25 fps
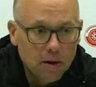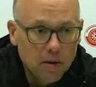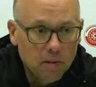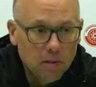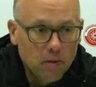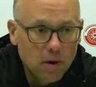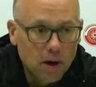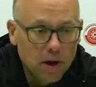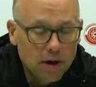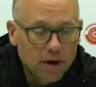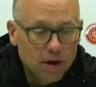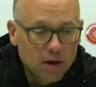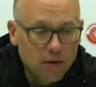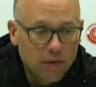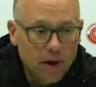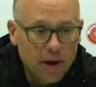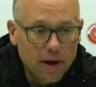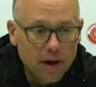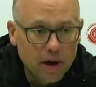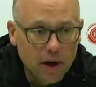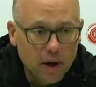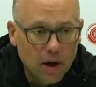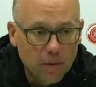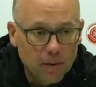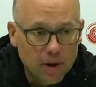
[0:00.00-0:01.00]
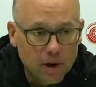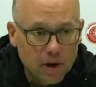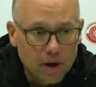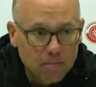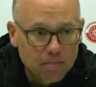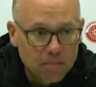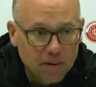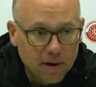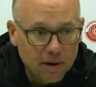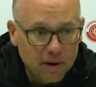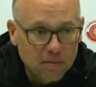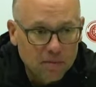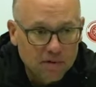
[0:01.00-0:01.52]
Well, you know, right now we got him
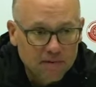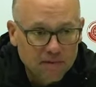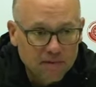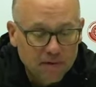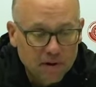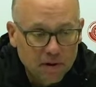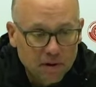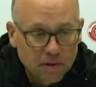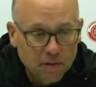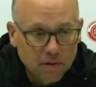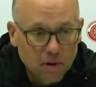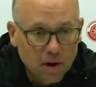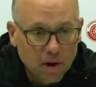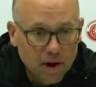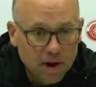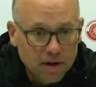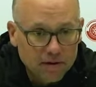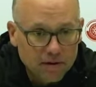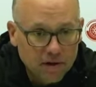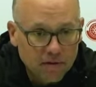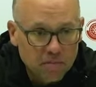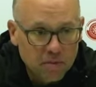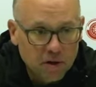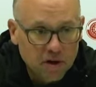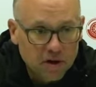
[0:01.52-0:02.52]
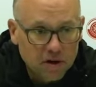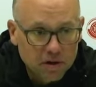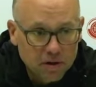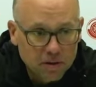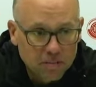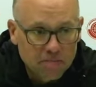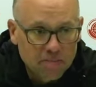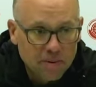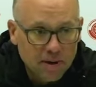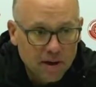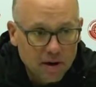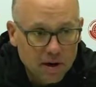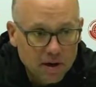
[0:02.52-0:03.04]
paired with Phil Hronek. They've been a
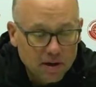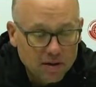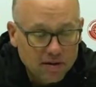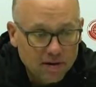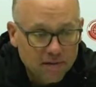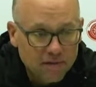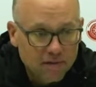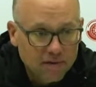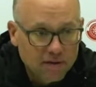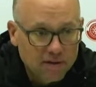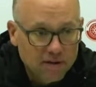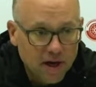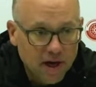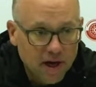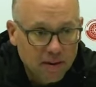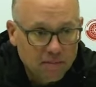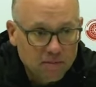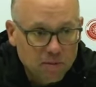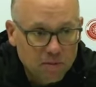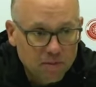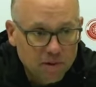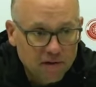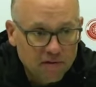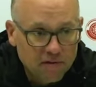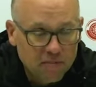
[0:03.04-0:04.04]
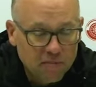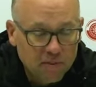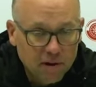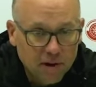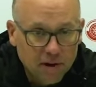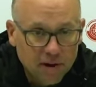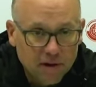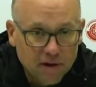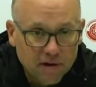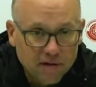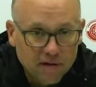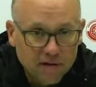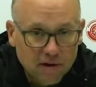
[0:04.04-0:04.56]
good pair at different times when they've
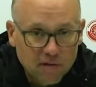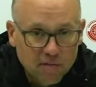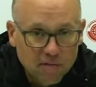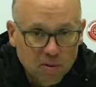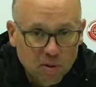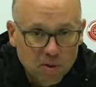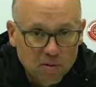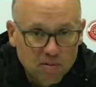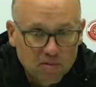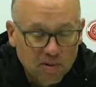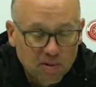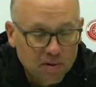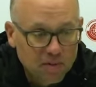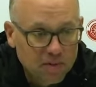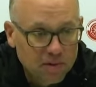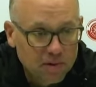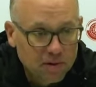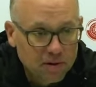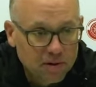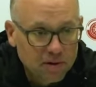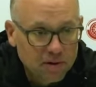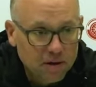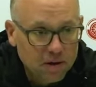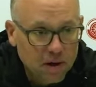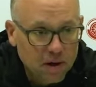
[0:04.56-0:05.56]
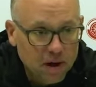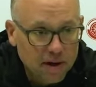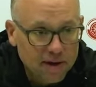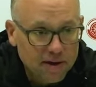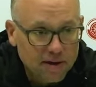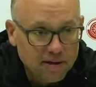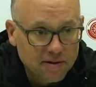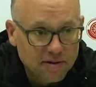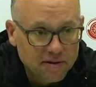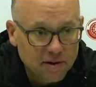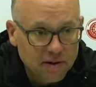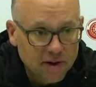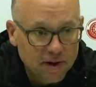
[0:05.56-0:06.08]
played. They've both played real good
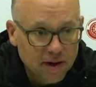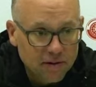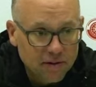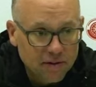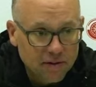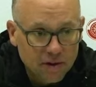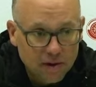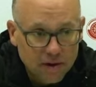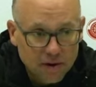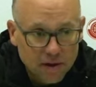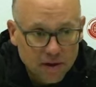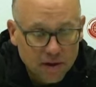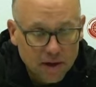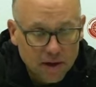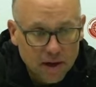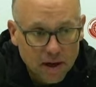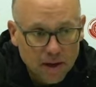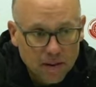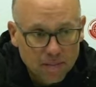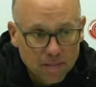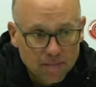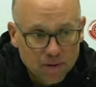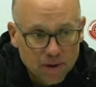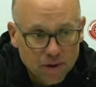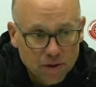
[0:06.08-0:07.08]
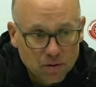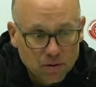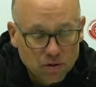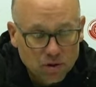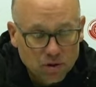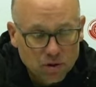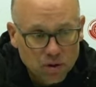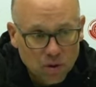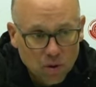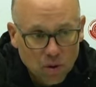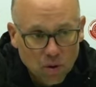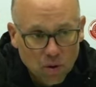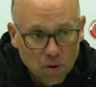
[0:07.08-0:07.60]
hockey together. You know,
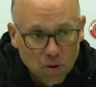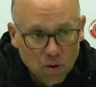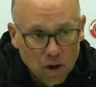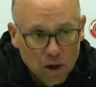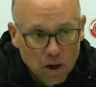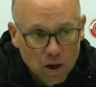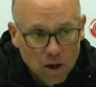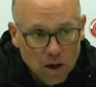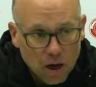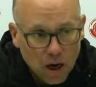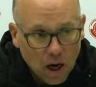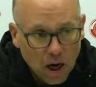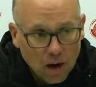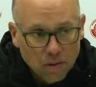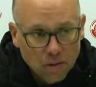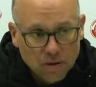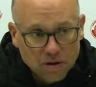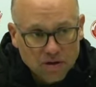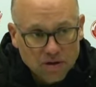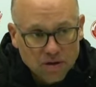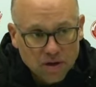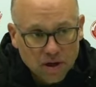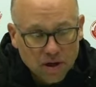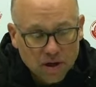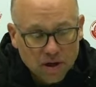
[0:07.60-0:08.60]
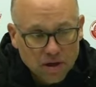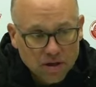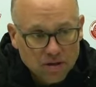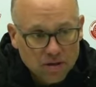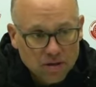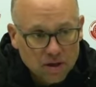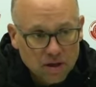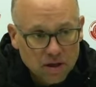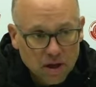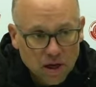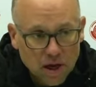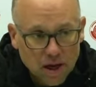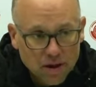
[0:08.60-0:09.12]
so I would say he's a
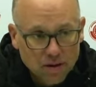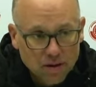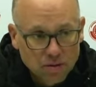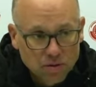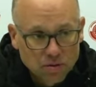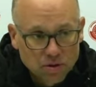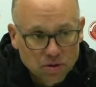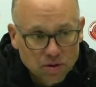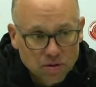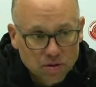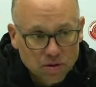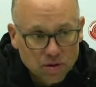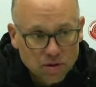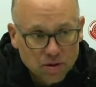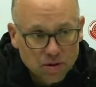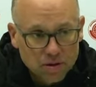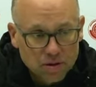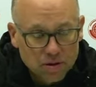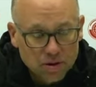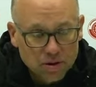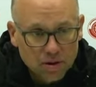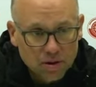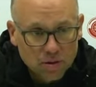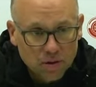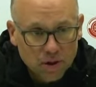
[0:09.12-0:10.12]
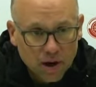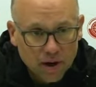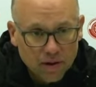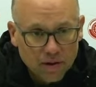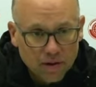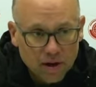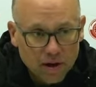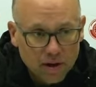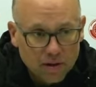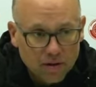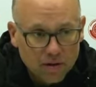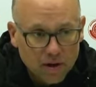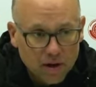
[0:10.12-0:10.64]
guy who's, you know, I
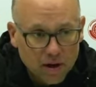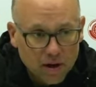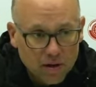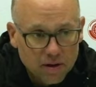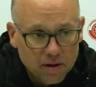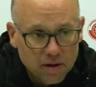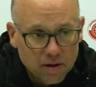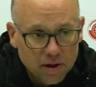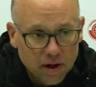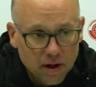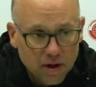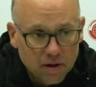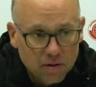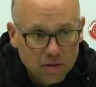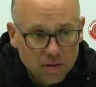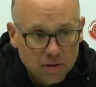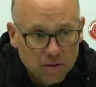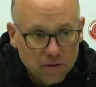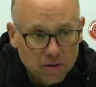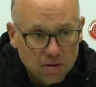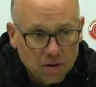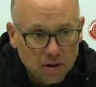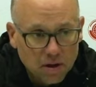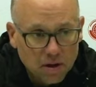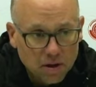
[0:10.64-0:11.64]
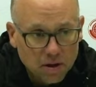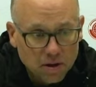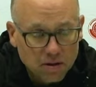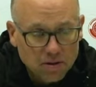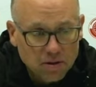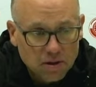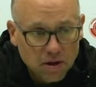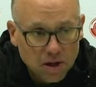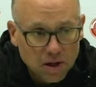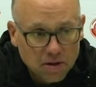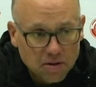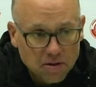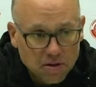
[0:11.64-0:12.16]
think at the end of the night, it'll look like he's
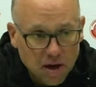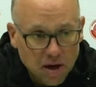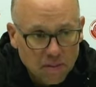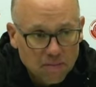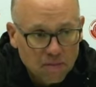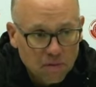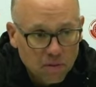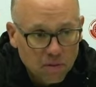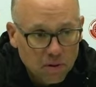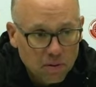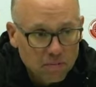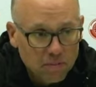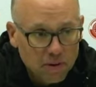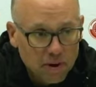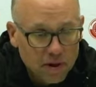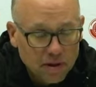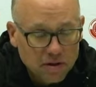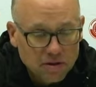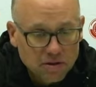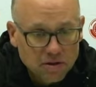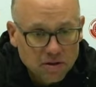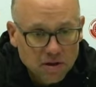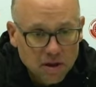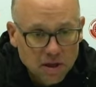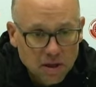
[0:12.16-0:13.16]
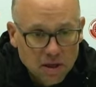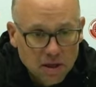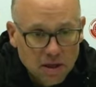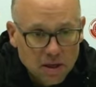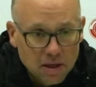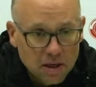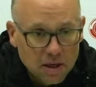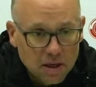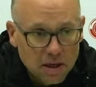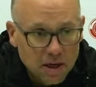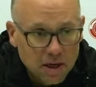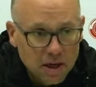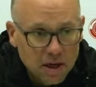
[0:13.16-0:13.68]
got top 4 minutes.
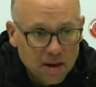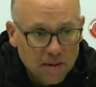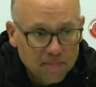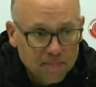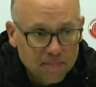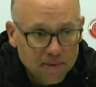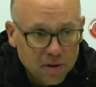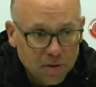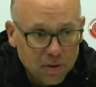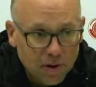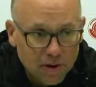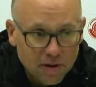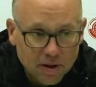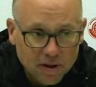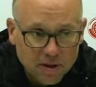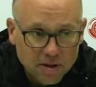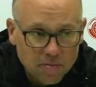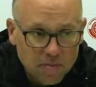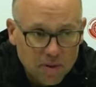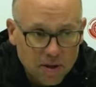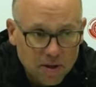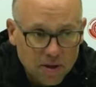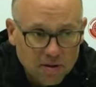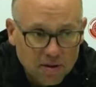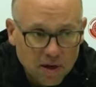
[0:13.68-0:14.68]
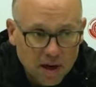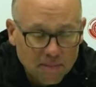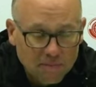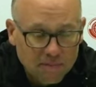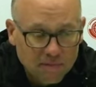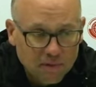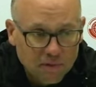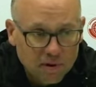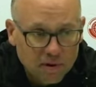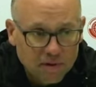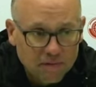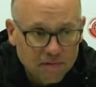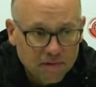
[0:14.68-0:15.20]
You know, I think he's been a top
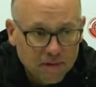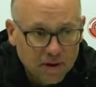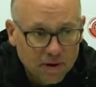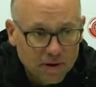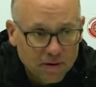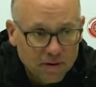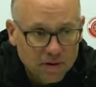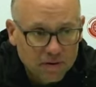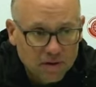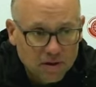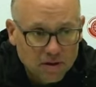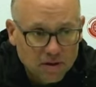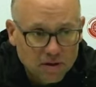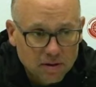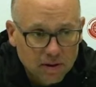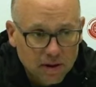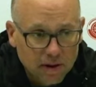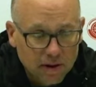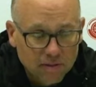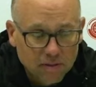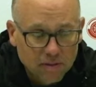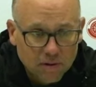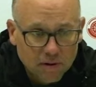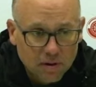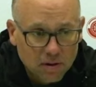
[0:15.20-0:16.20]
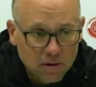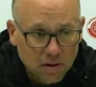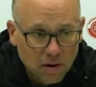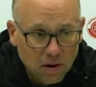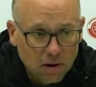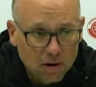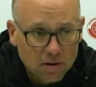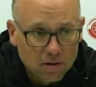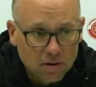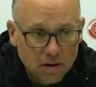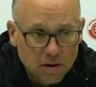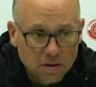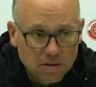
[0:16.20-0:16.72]
4 defender in this league for a
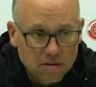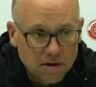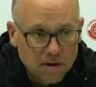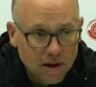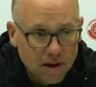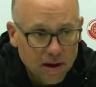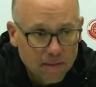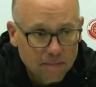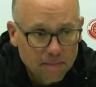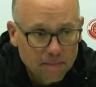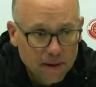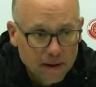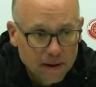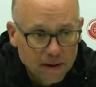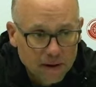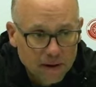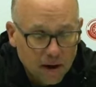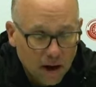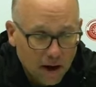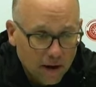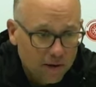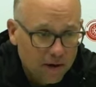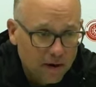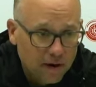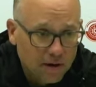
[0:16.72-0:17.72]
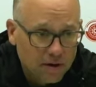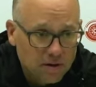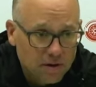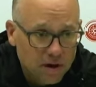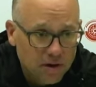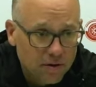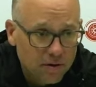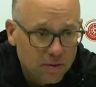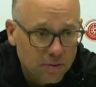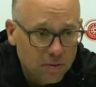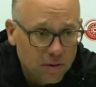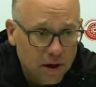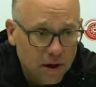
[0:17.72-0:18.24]
long, long time. I think he's
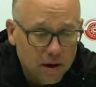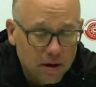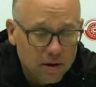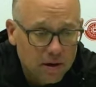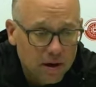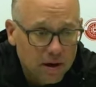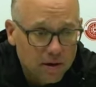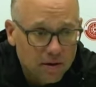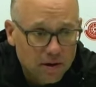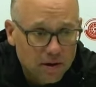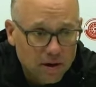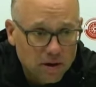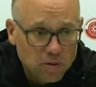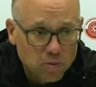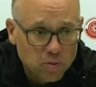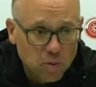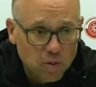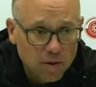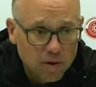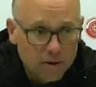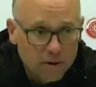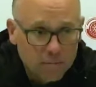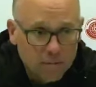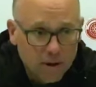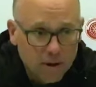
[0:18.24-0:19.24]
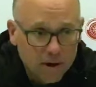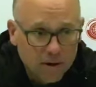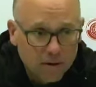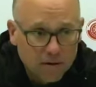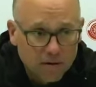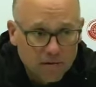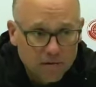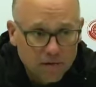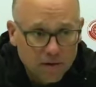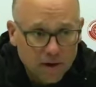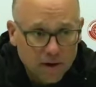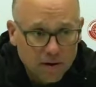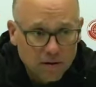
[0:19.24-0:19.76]
underrated. I think he's one of the better
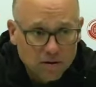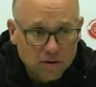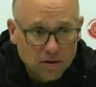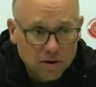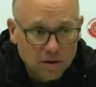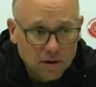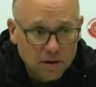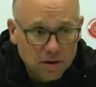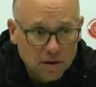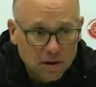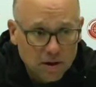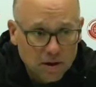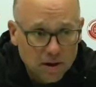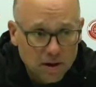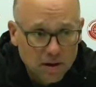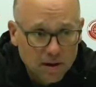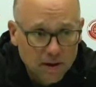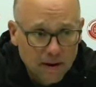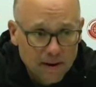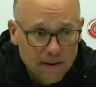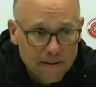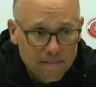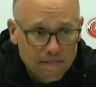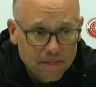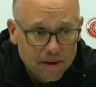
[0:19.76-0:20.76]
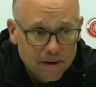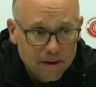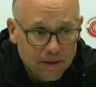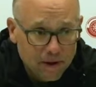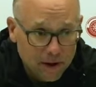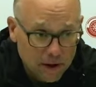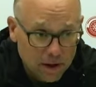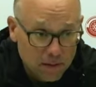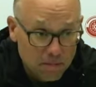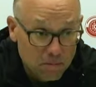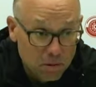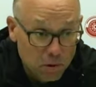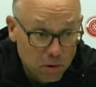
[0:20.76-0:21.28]
defenders in the league that
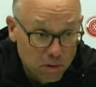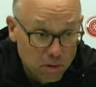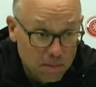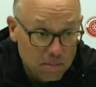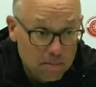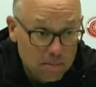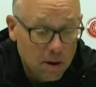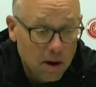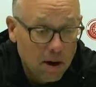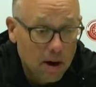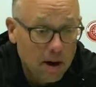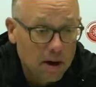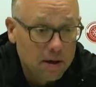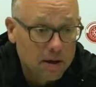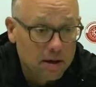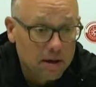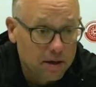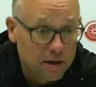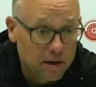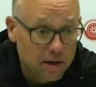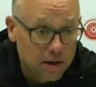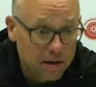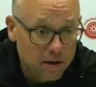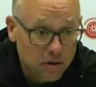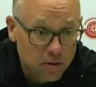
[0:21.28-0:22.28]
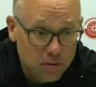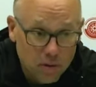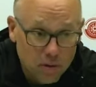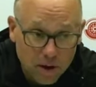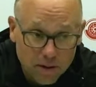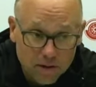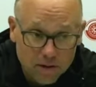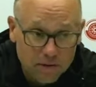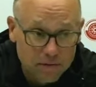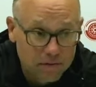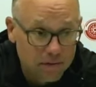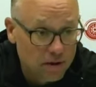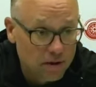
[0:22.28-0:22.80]
can move a puck and can do
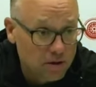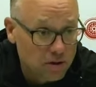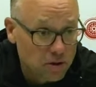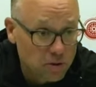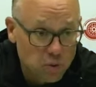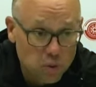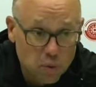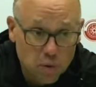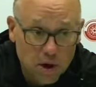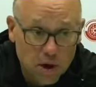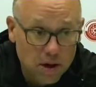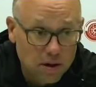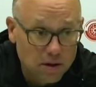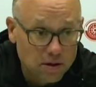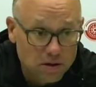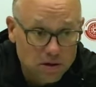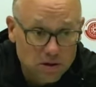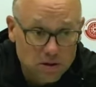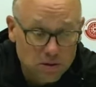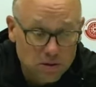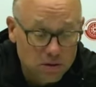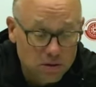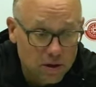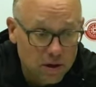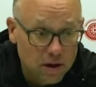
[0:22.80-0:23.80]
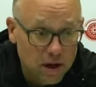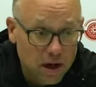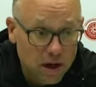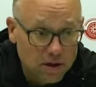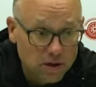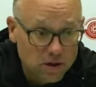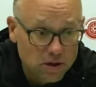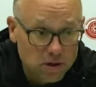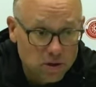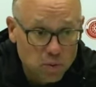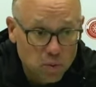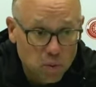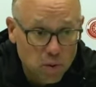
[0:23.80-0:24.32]
other things as well. He's certainly
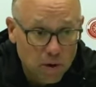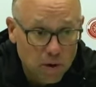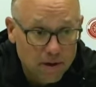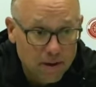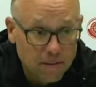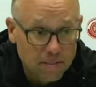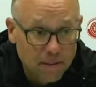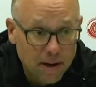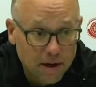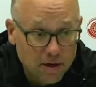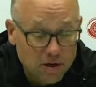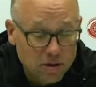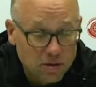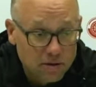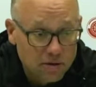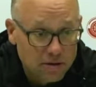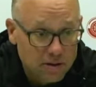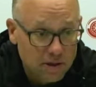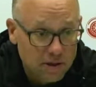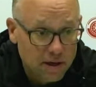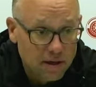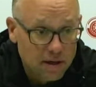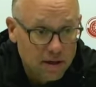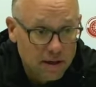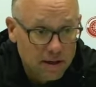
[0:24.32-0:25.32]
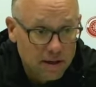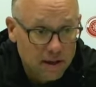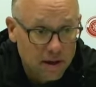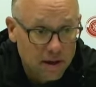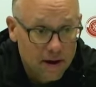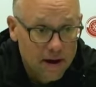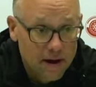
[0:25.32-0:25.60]
not just one dimensional. He's not an